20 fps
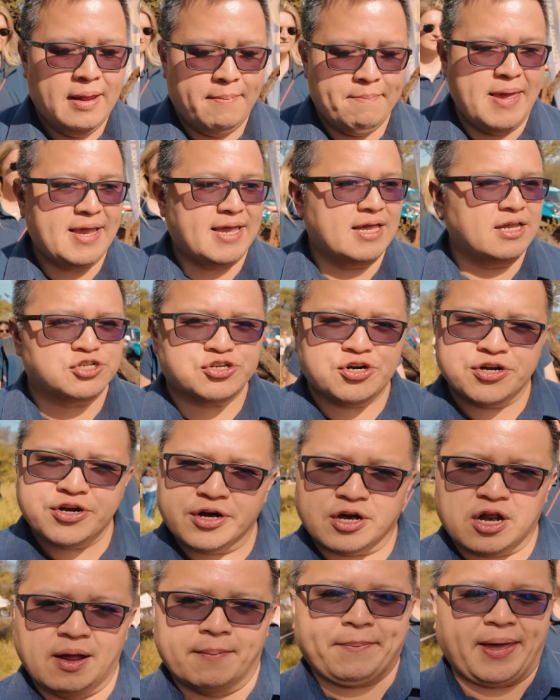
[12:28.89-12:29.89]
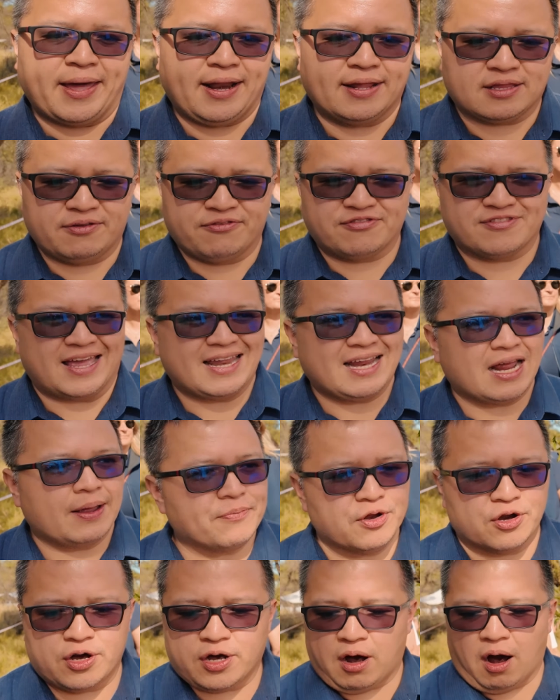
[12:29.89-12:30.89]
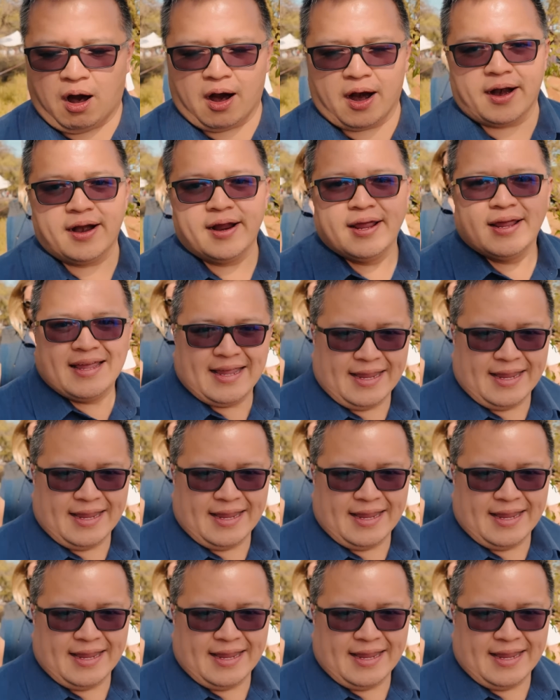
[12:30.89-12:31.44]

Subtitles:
making sure you're competitive, setting up your car,